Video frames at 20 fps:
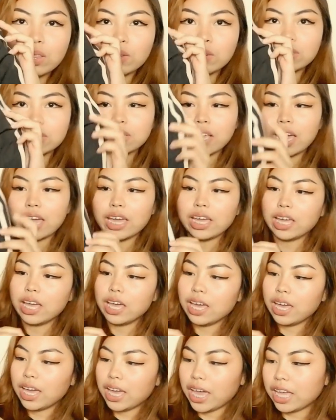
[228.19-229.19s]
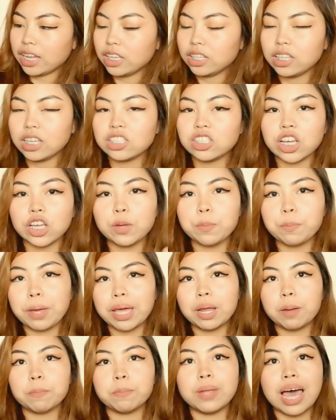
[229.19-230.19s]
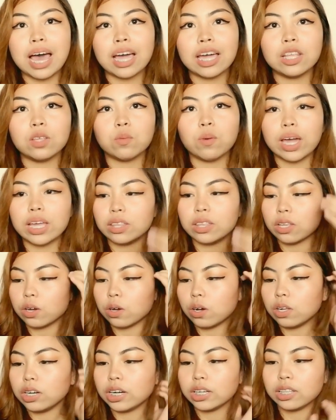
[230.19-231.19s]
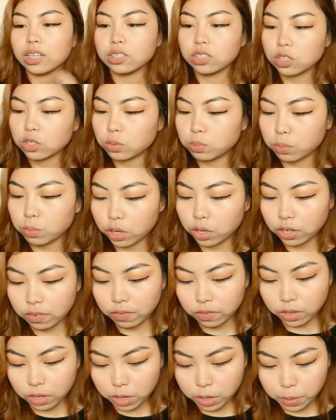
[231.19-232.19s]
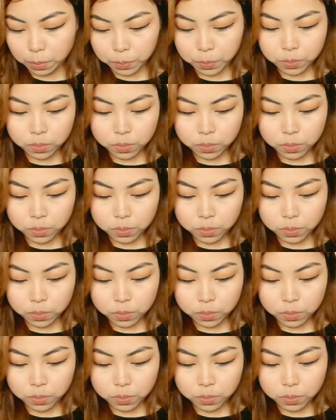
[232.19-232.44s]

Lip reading: looks like. And hindi siya yung parang black and white na color. This is more of a